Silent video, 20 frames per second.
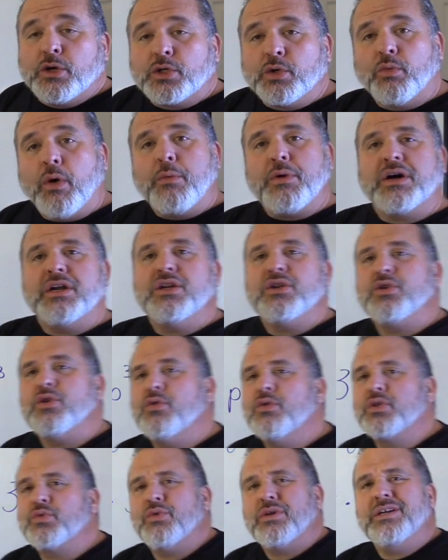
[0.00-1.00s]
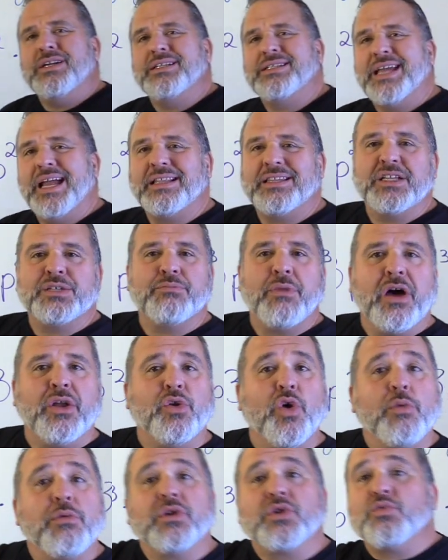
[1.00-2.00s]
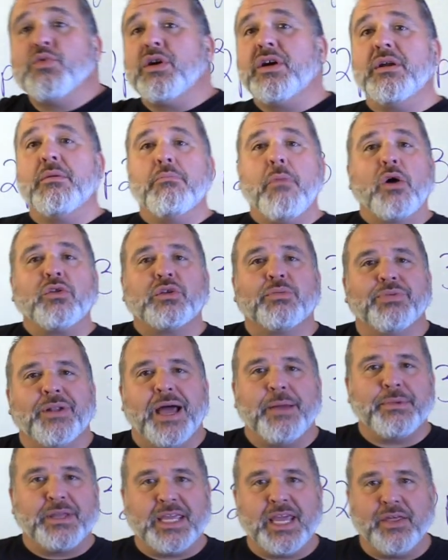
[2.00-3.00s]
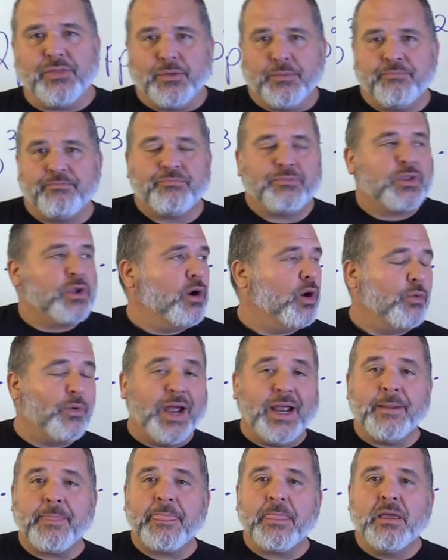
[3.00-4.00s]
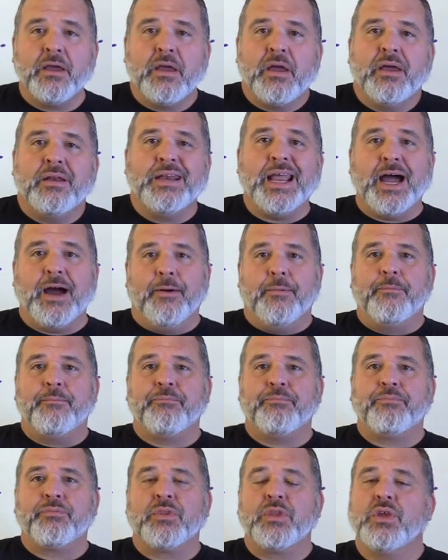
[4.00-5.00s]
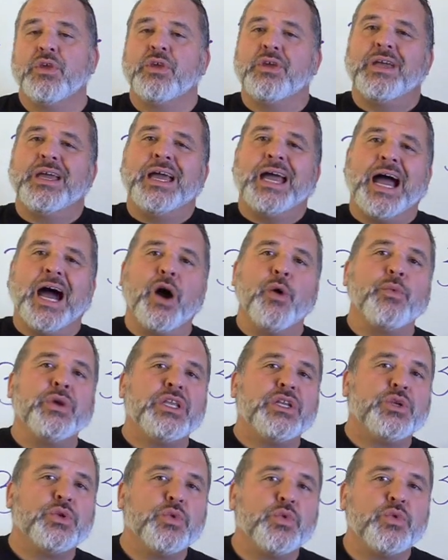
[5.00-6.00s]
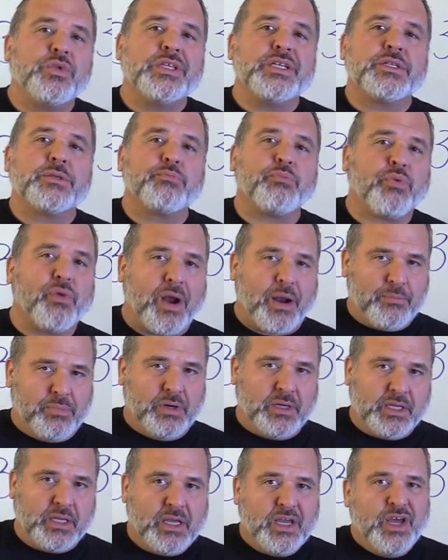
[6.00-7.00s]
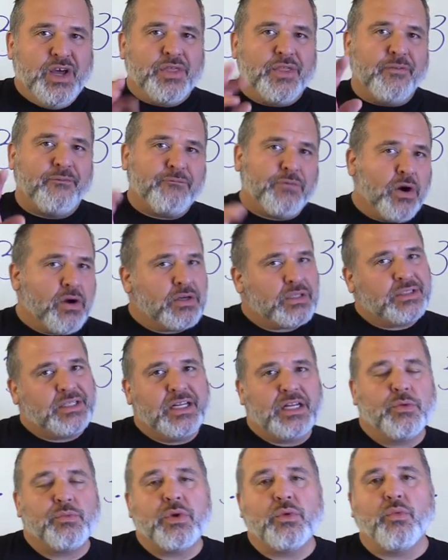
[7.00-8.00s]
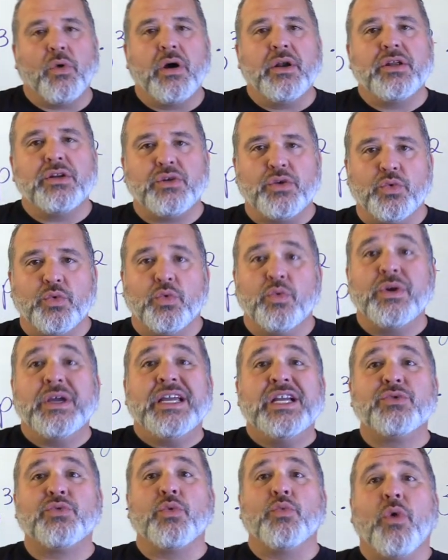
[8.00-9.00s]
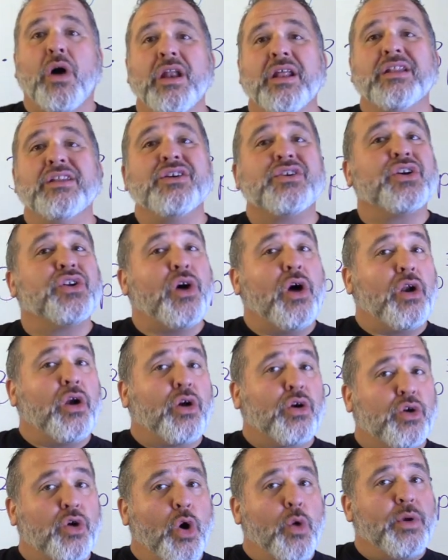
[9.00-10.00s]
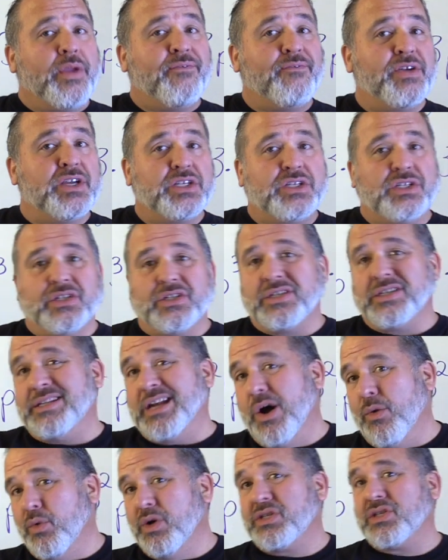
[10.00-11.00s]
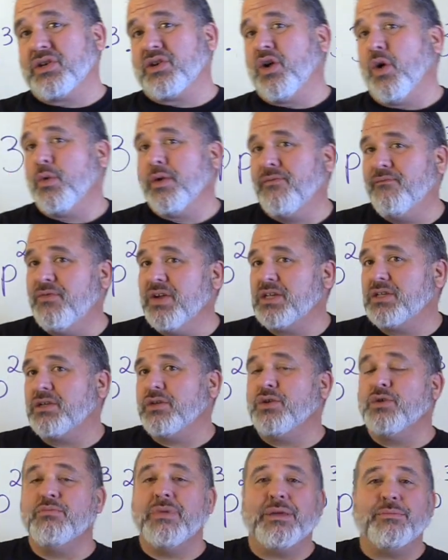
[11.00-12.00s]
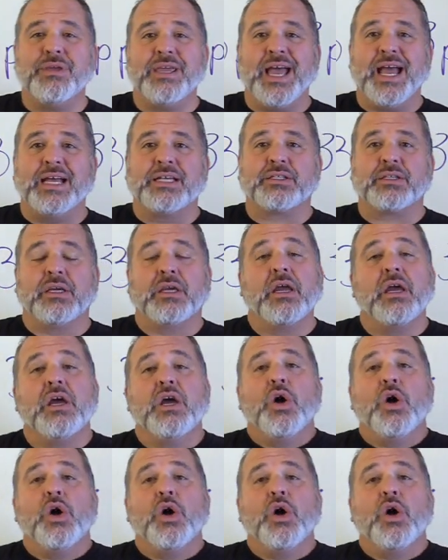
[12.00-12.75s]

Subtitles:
So what we're going to do is we're going to take these monomials, we're going to multiply them together. All right. Now, how we do this properly. The first thing that we want to do is we want to look at all our coefficients. Now, what's a coefficient, you may be asking?